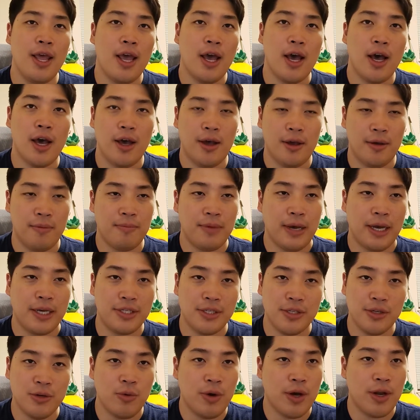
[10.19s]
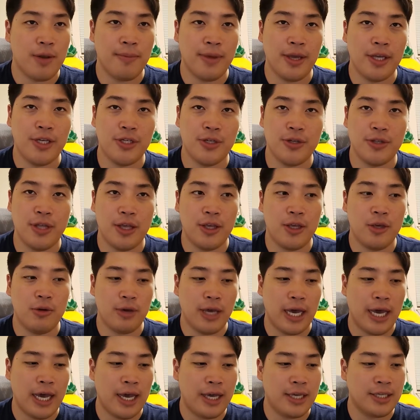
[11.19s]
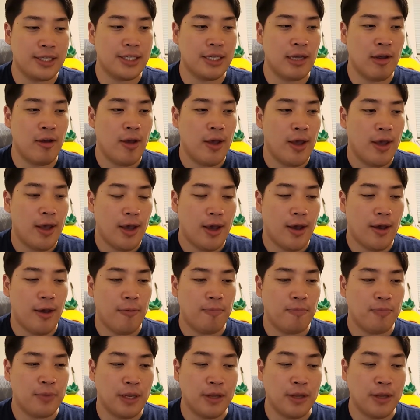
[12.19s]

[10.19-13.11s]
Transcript: Um, I still want to make sure that you guys uh,